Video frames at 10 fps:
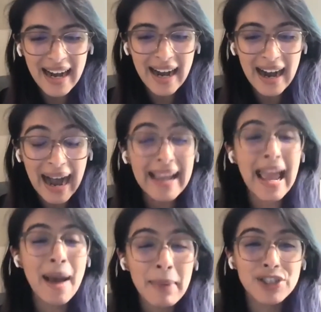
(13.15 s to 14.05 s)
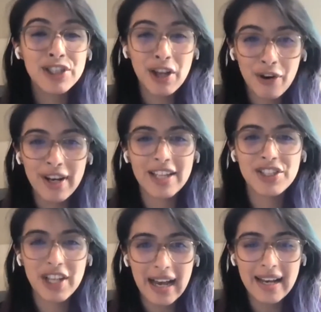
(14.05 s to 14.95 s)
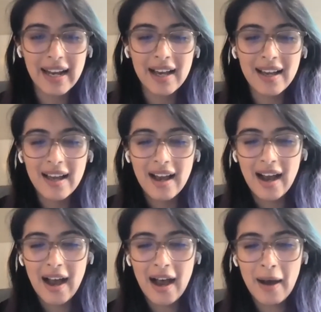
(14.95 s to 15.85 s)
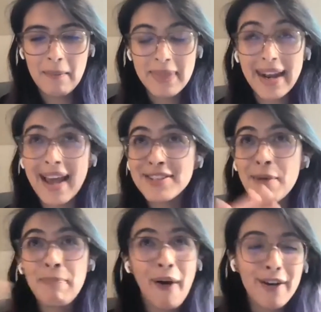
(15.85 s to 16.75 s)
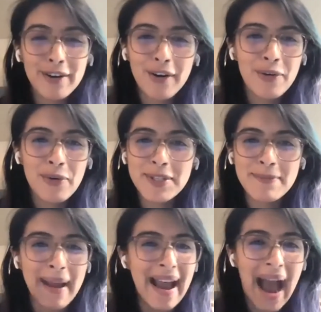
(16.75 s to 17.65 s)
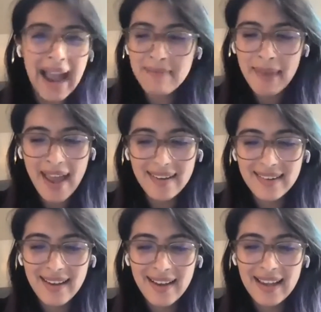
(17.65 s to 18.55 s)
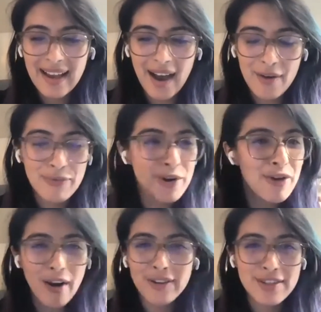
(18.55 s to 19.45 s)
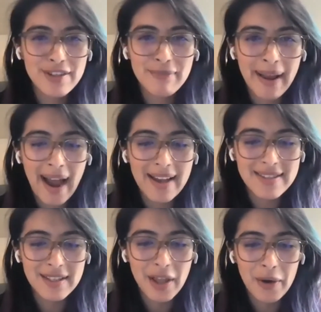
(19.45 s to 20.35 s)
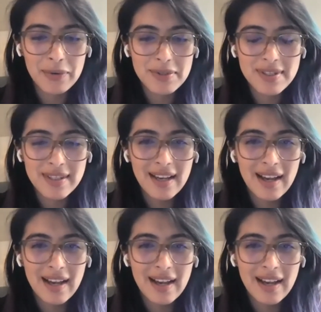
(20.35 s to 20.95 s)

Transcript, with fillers: Uh, I am a chingona chicana um, that has a partner who is my hype man, uh, regardless of my highs and lows.